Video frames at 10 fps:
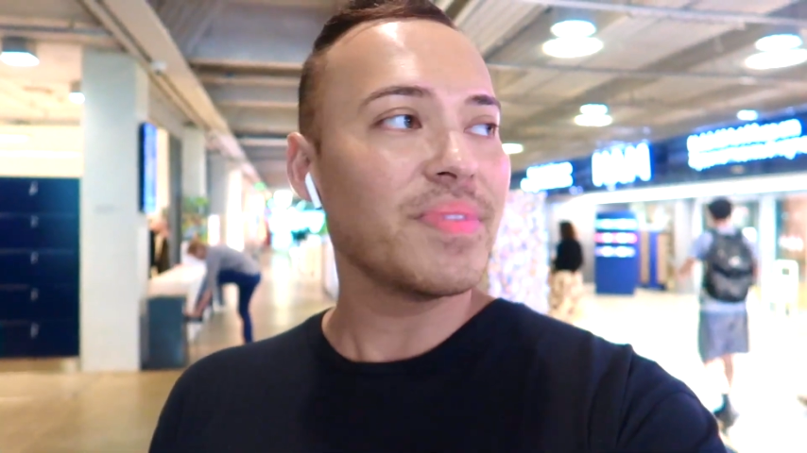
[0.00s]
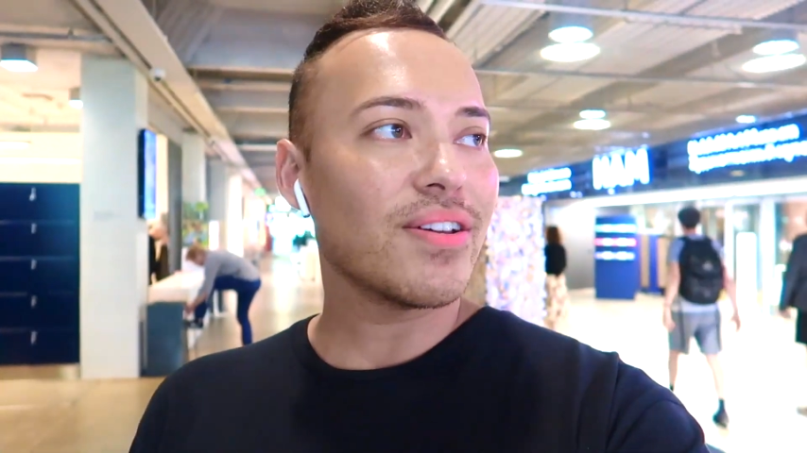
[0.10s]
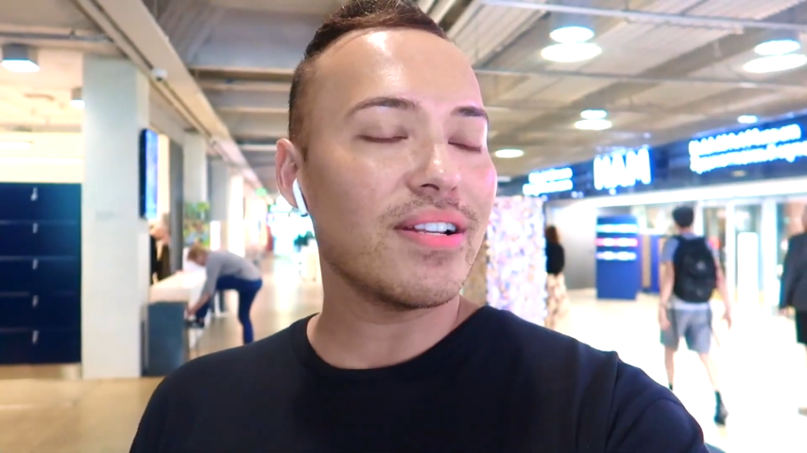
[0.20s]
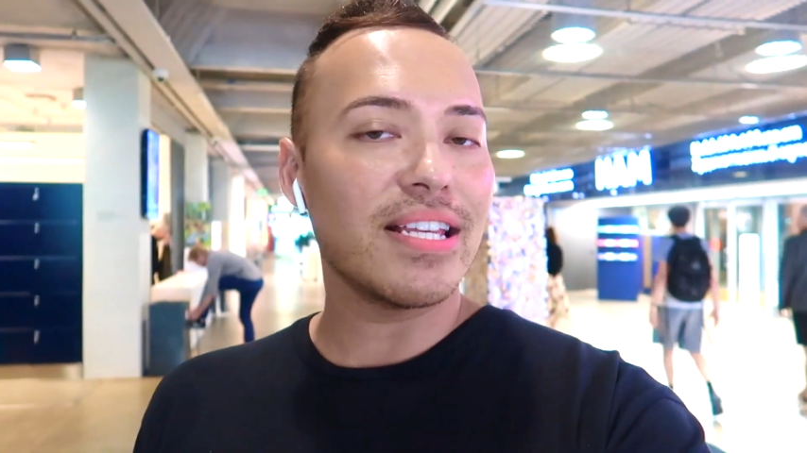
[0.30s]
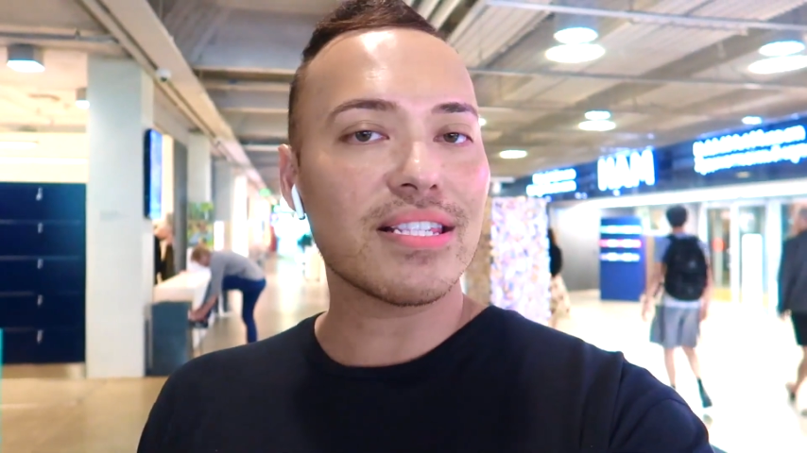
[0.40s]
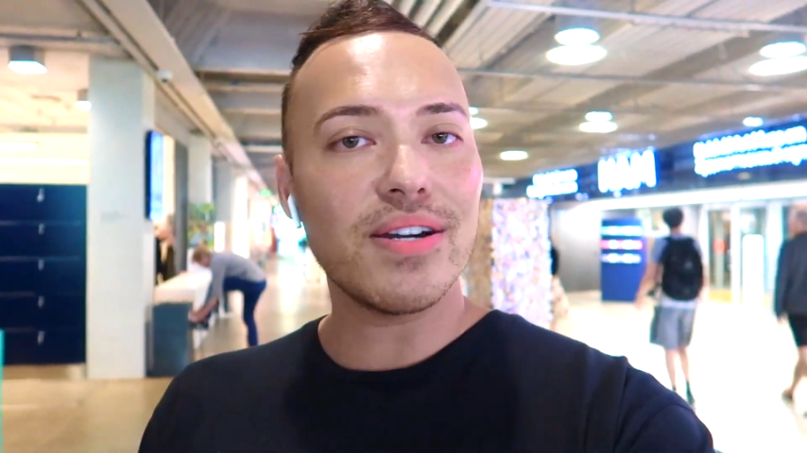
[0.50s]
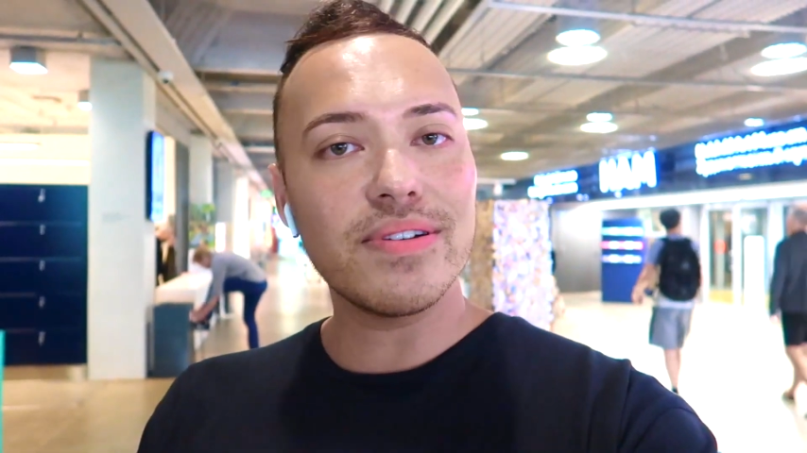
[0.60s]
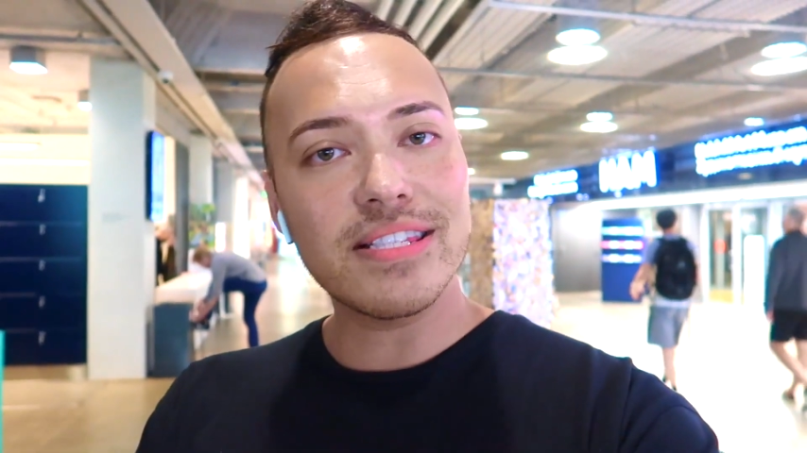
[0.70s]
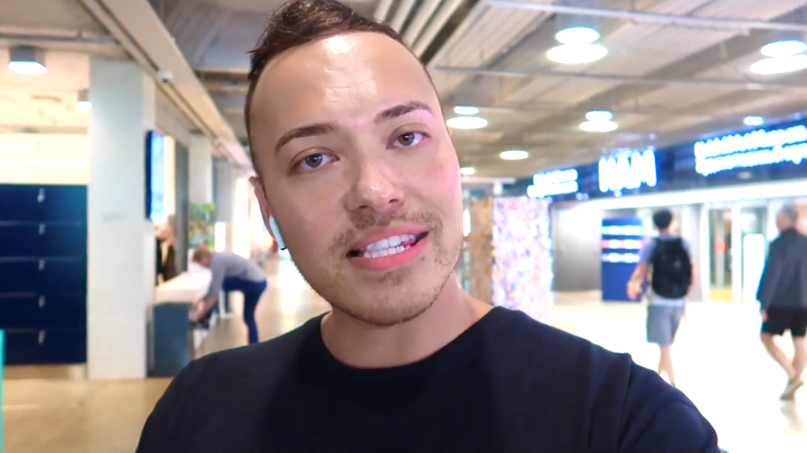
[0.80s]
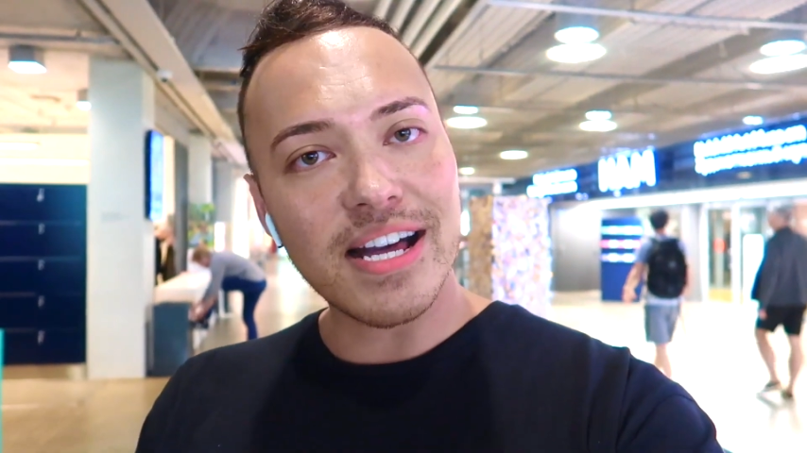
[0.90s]
So let's go
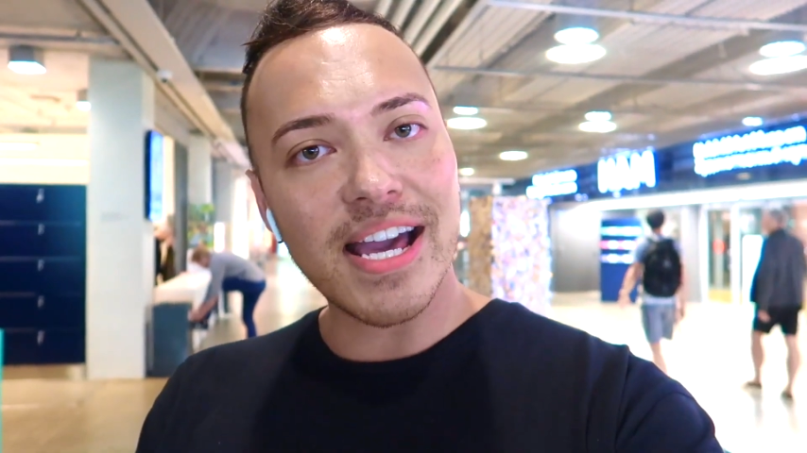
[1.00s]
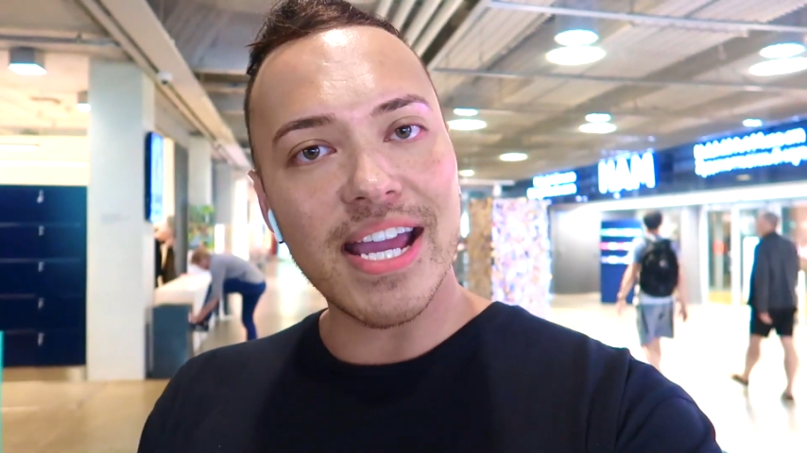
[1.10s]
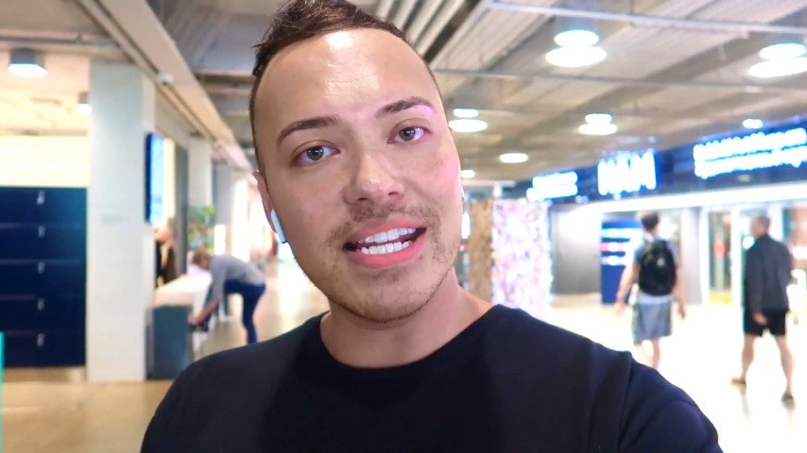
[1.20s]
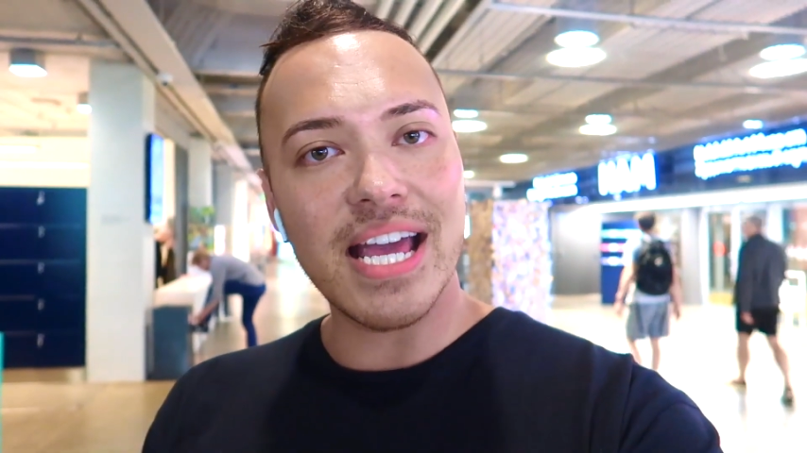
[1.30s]
inside,